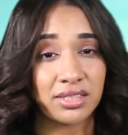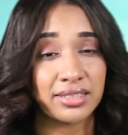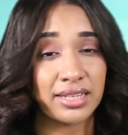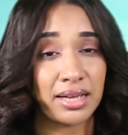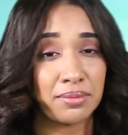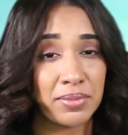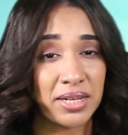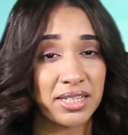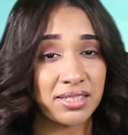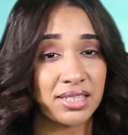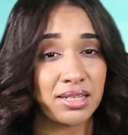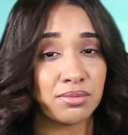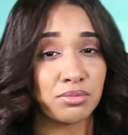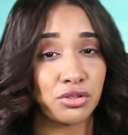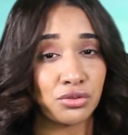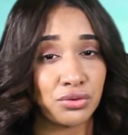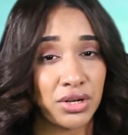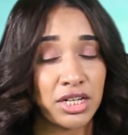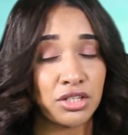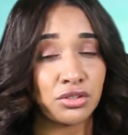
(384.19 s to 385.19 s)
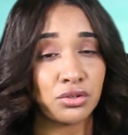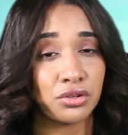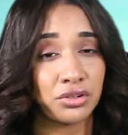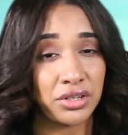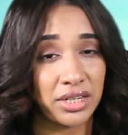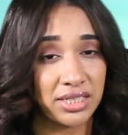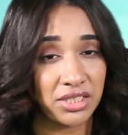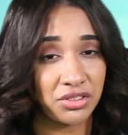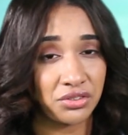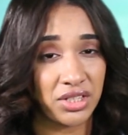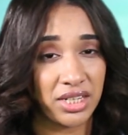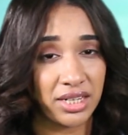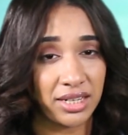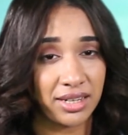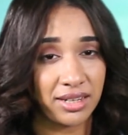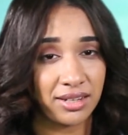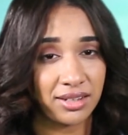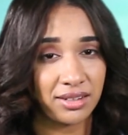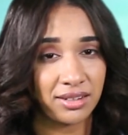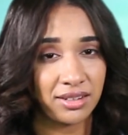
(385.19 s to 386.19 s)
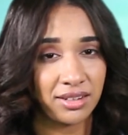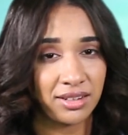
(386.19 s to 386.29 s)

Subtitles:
that may seem strange or intriguing.